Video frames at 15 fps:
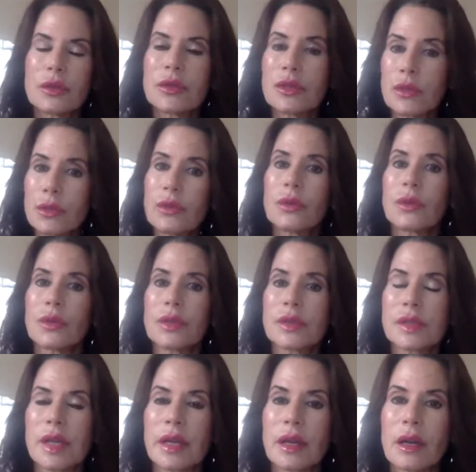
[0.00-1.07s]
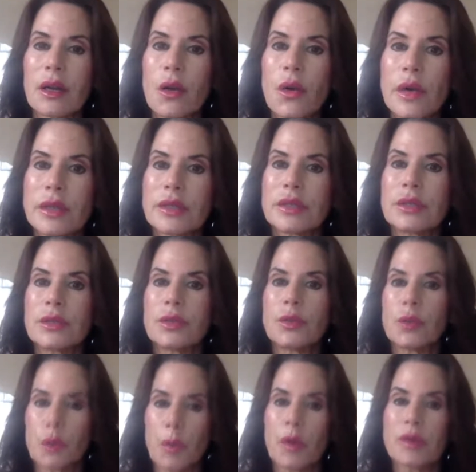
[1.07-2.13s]
tools that are going
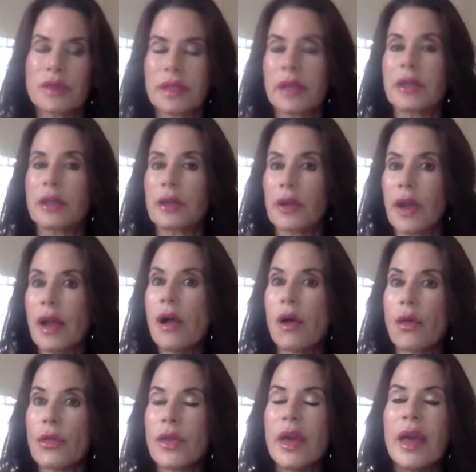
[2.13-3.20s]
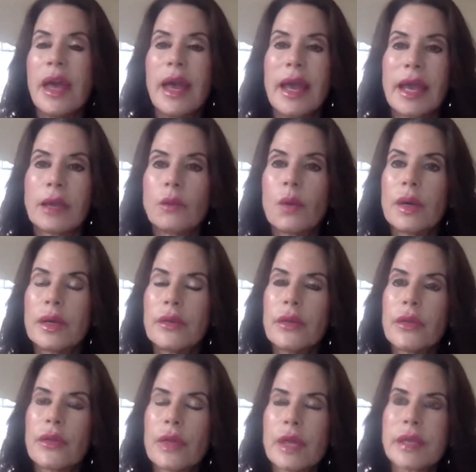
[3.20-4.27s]
to promote cellular health. And one of
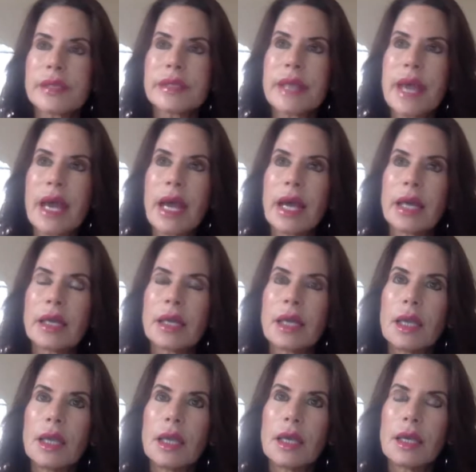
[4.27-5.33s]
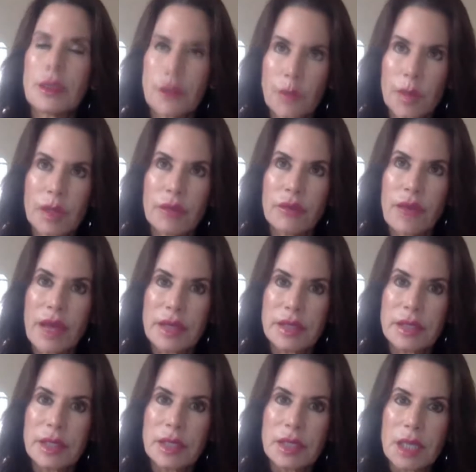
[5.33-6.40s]
the things that intermittent
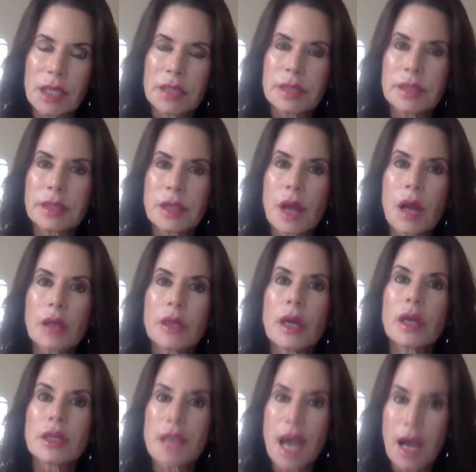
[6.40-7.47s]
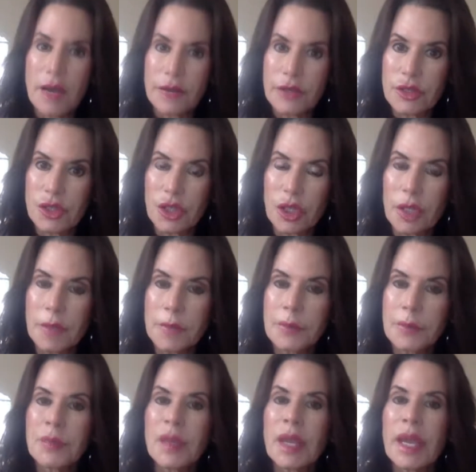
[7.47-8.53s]
fasting does is called autophagy.
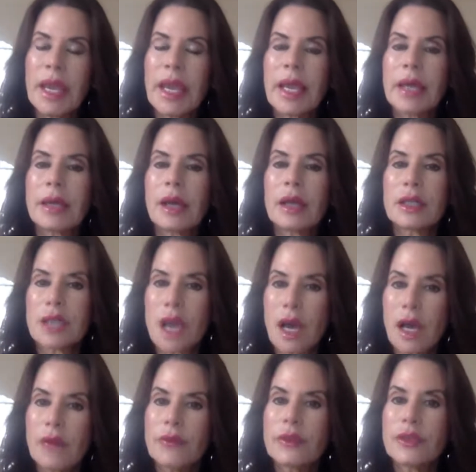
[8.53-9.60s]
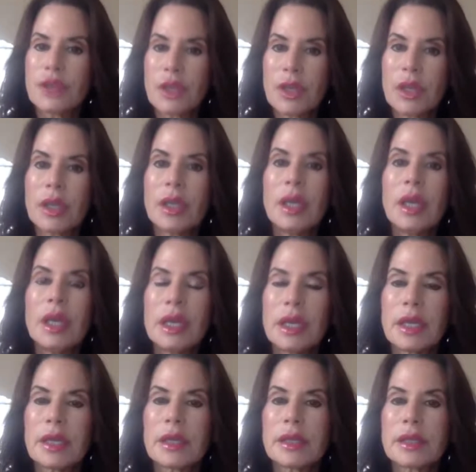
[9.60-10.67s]
And autophagy
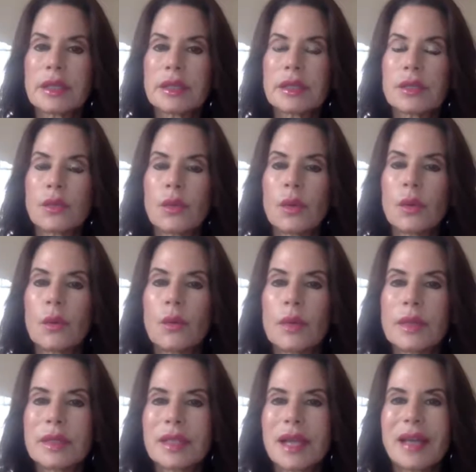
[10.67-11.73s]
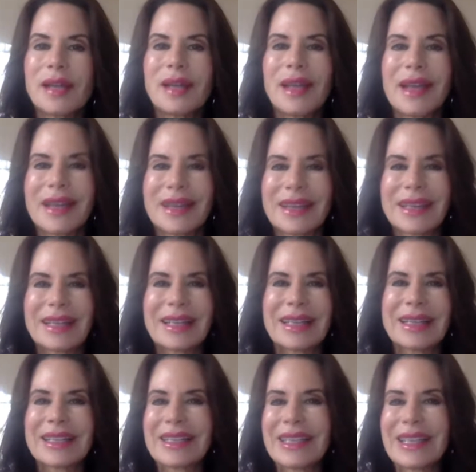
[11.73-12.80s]
is, it's kind of like
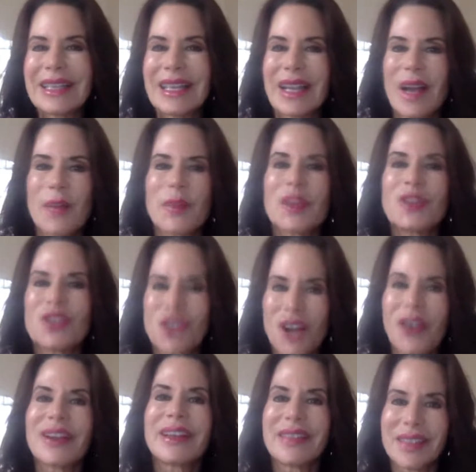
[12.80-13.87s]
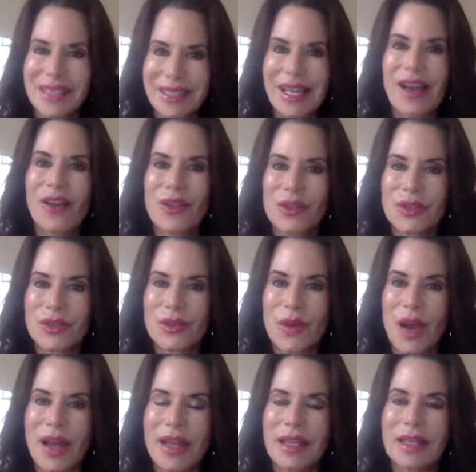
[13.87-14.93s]
cleaning up the junk in the cells,
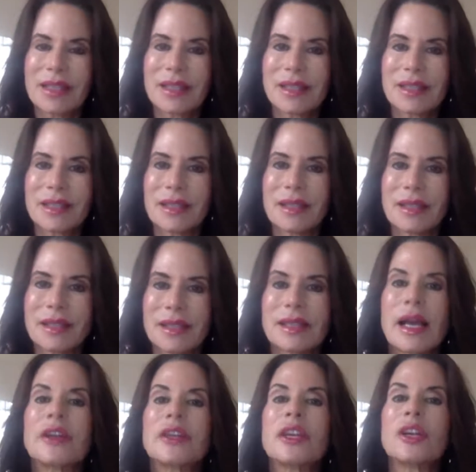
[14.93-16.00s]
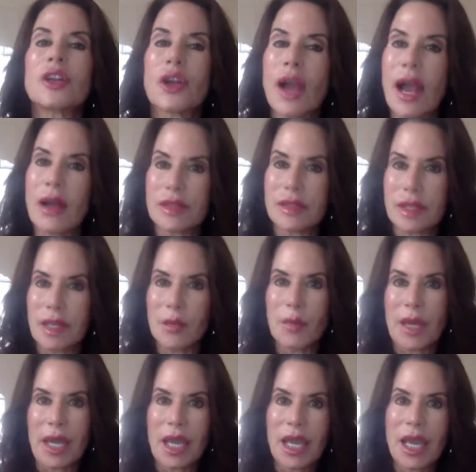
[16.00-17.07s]
right? It's cellular housekeeping.